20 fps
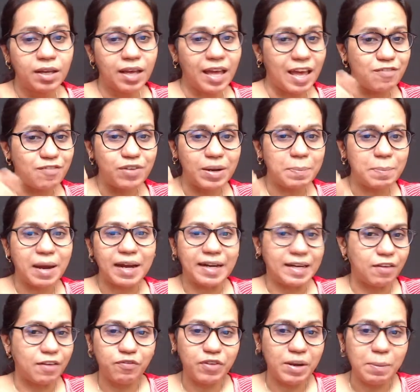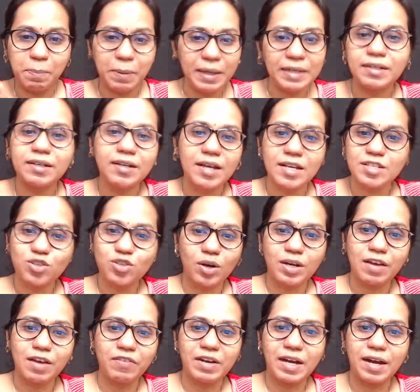Every byte, every bit does not
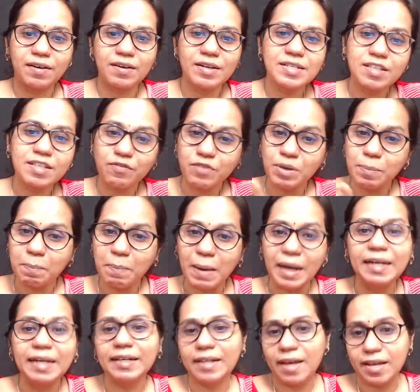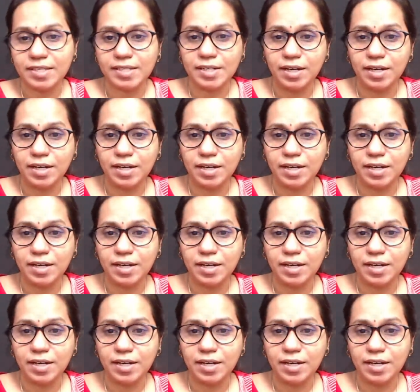have an address, every byte has an